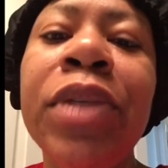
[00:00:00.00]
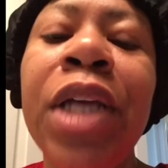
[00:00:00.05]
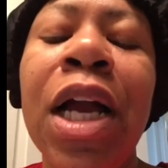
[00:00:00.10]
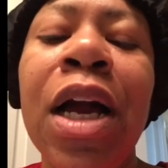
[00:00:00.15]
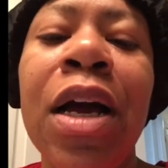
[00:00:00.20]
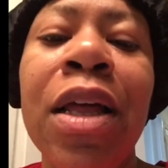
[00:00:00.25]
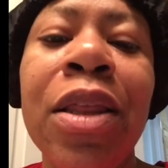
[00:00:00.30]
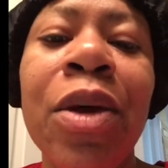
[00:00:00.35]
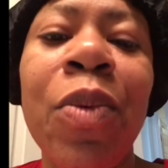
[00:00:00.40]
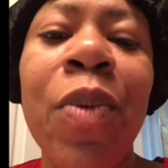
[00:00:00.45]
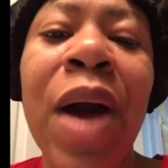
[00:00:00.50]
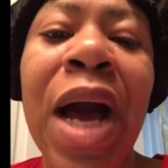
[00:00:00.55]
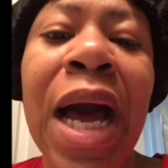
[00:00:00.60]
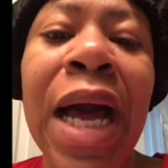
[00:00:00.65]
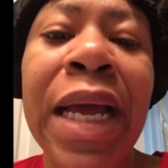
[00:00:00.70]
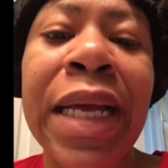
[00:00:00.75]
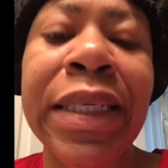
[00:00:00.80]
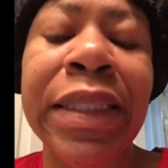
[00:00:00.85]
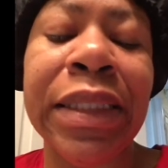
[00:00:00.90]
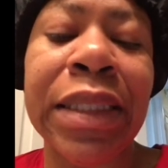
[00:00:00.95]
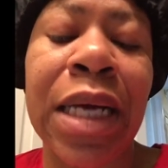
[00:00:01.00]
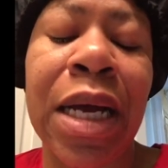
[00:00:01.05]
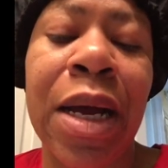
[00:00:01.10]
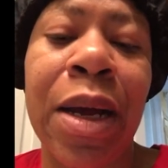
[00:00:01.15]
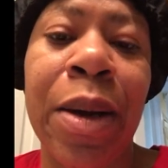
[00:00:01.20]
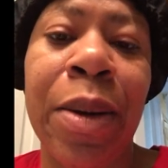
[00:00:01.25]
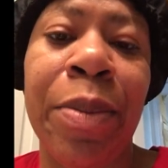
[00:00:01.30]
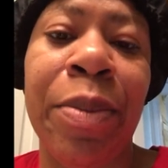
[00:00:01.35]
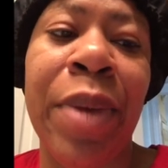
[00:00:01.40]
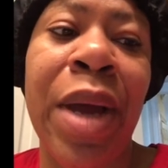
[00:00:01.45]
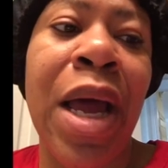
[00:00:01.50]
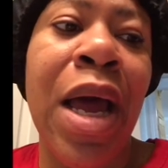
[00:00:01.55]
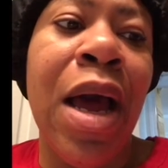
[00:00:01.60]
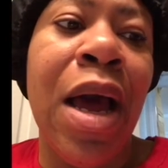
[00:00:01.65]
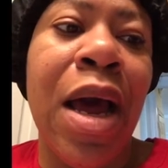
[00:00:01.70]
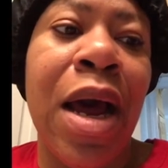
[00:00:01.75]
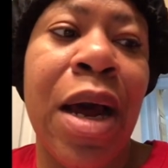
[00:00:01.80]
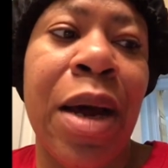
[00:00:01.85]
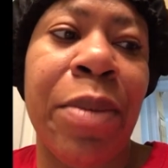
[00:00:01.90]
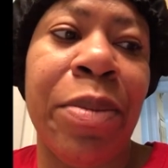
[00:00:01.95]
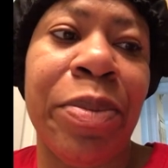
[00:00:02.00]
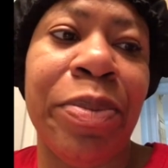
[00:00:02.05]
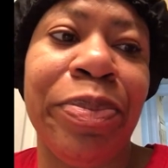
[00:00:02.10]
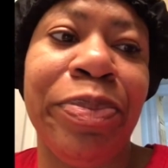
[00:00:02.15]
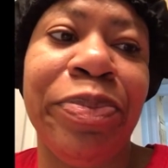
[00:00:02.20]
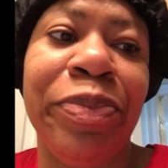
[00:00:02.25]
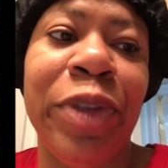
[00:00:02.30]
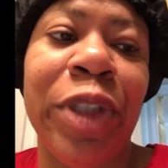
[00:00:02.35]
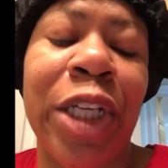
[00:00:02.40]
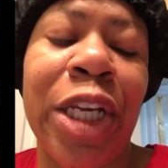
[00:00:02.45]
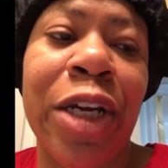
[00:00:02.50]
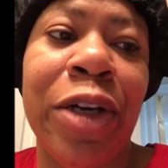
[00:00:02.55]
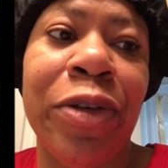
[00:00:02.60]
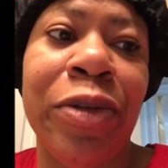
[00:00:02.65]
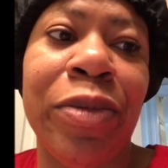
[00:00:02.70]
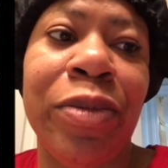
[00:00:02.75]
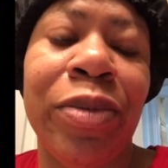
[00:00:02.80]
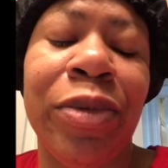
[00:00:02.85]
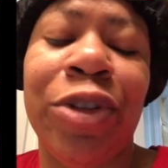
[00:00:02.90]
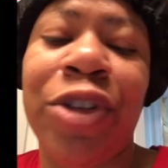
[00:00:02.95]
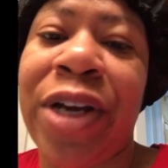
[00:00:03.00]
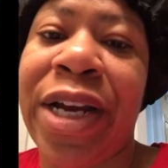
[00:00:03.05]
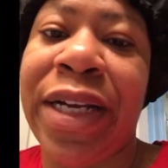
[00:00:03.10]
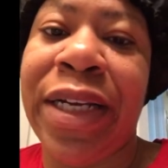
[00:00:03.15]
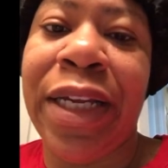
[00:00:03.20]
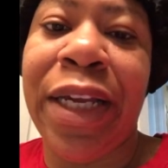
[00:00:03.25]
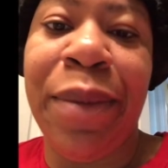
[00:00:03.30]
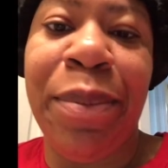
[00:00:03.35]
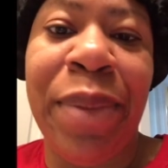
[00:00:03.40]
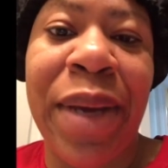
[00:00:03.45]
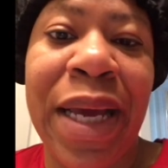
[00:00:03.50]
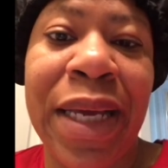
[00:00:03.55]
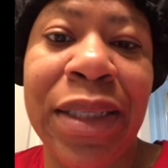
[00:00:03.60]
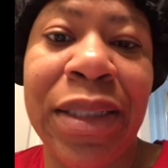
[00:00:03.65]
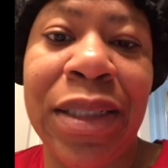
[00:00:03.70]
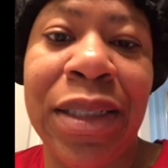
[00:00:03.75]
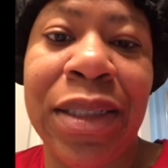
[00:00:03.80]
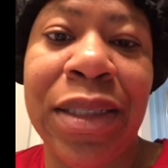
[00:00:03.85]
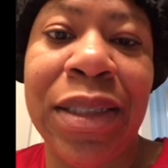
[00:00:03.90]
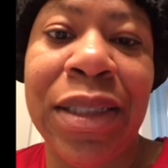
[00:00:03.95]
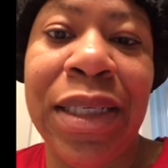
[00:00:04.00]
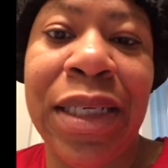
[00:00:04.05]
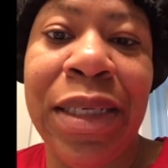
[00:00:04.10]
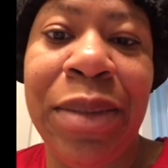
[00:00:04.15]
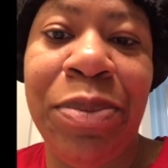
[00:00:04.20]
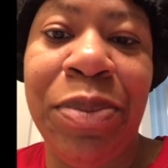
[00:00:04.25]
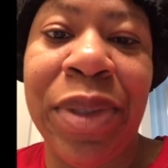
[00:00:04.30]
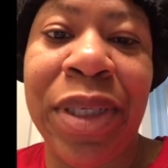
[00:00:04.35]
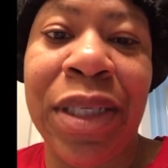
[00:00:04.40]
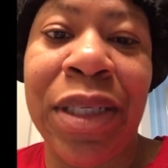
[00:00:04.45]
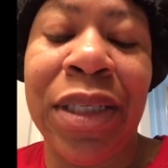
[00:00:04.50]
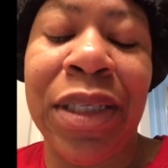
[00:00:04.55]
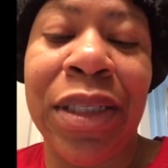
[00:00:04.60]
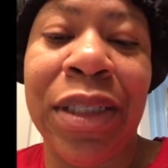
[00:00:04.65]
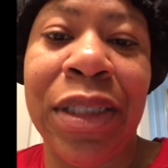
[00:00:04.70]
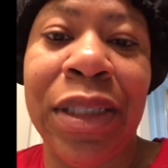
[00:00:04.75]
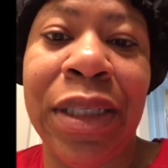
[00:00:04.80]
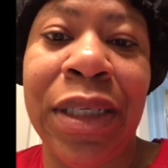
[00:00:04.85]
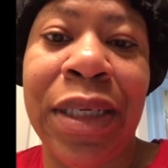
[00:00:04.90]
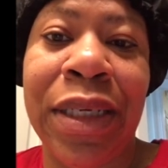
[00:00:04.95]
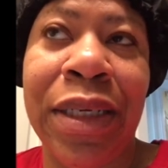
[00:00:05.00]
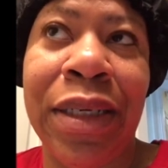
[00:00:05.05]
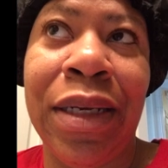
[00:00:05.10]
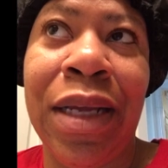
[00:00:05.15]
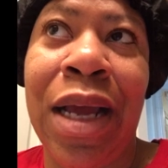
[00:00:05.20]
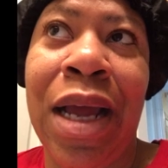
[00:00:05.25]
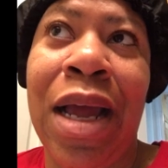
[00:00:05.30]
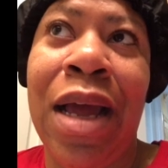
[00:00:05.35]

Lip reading: Otherwise, you know, trying to get back to sleeping good,